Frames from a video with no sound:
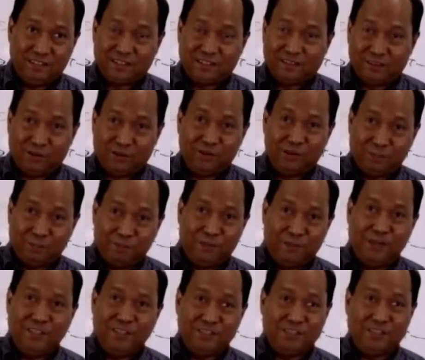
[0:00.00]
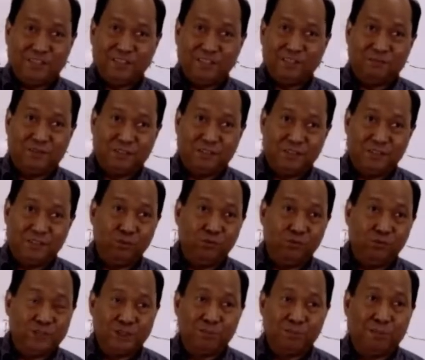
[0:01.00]
basis of the Jewish
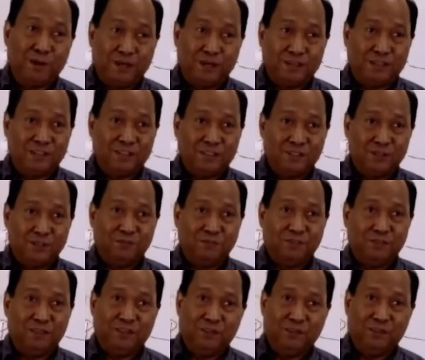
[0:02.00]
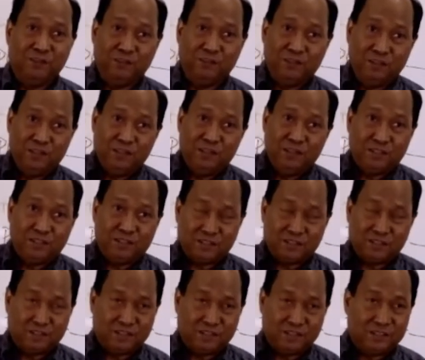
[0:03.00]
markers of the law, such as
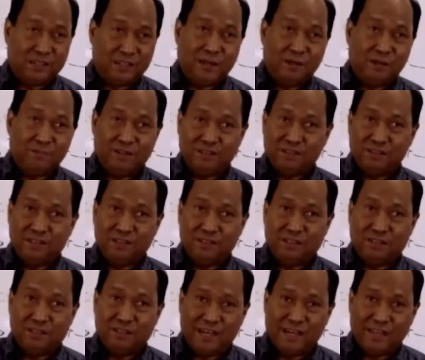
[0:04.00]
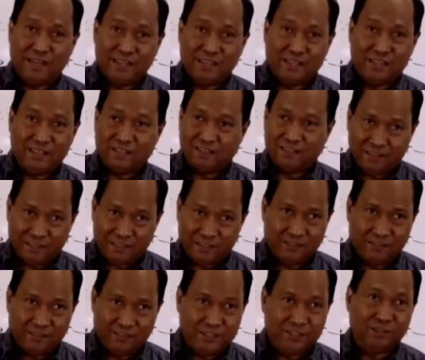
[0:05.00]
Sabbath, diet, and
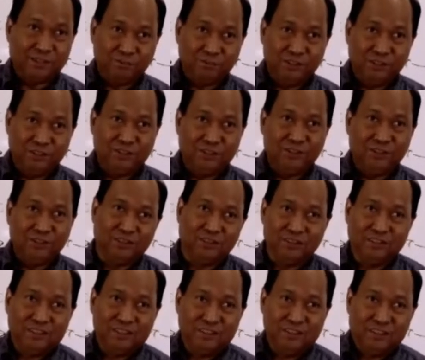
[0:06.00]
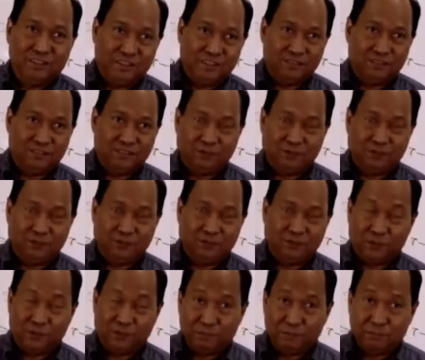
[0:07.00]
circumcision. So for him,
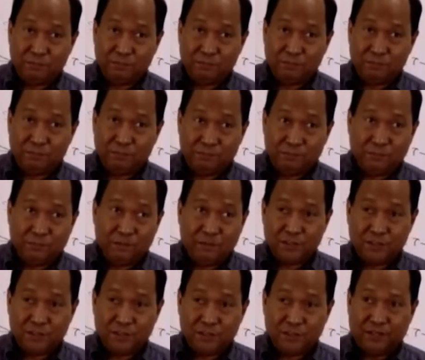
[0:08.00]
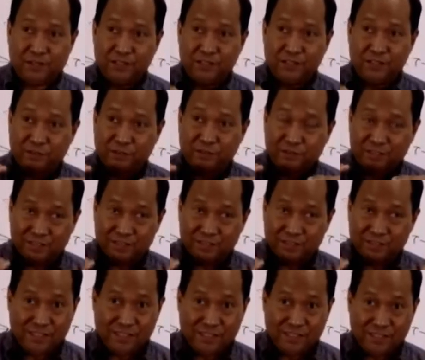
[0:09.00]
justification transcends
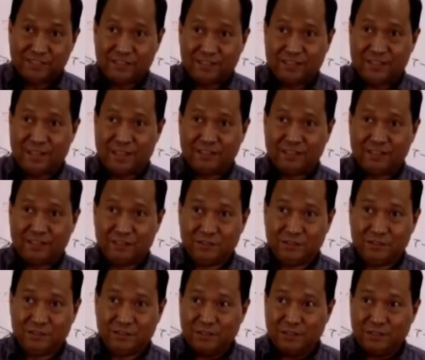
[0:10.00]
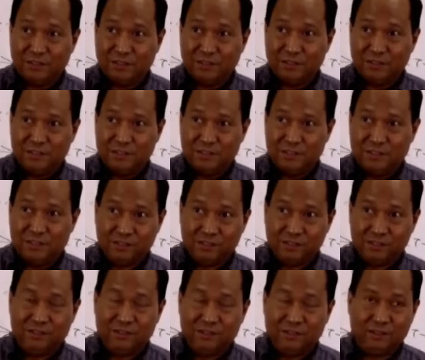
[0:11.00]
that so that the result
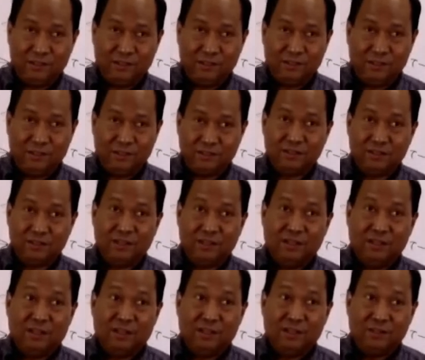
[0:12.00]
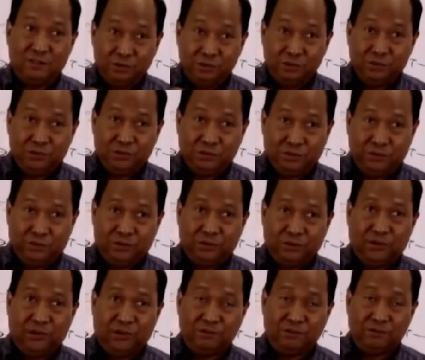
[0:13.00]
is union of
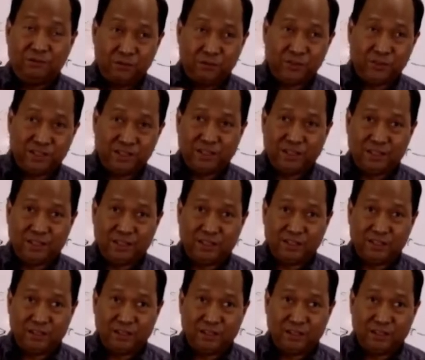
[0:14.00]
Jews and Gentiles.